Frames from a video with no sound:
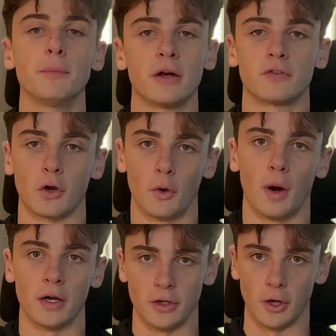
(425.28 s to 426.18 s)
much go
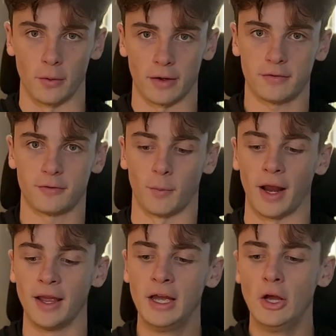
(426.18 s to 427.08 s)
unnoticed,
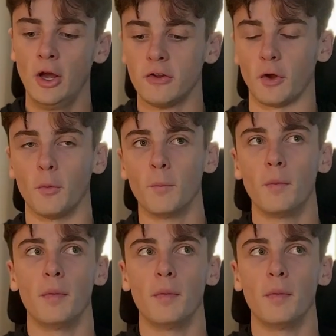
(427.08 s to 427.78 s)
right? So